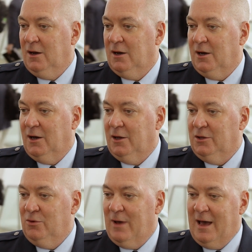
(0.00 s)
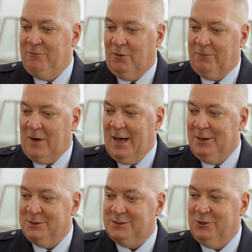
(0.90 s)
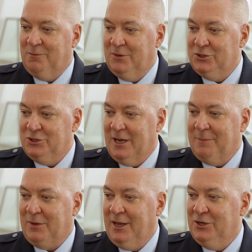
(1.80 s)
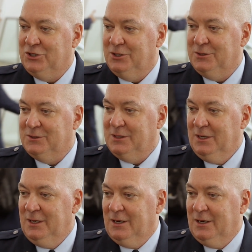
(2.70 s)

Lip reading: You have your files and your mission applications